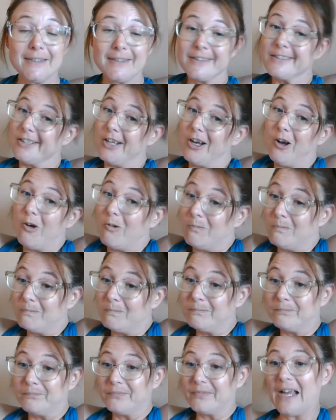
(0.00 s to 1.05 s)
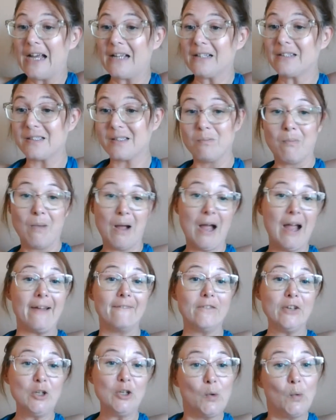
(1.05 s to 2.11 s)
So that's
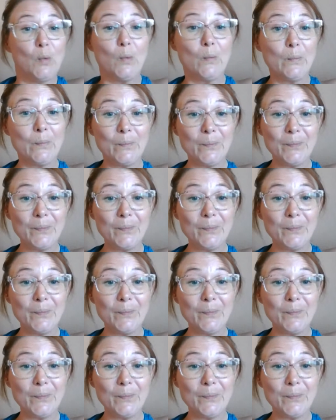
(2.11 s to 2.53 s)
my view.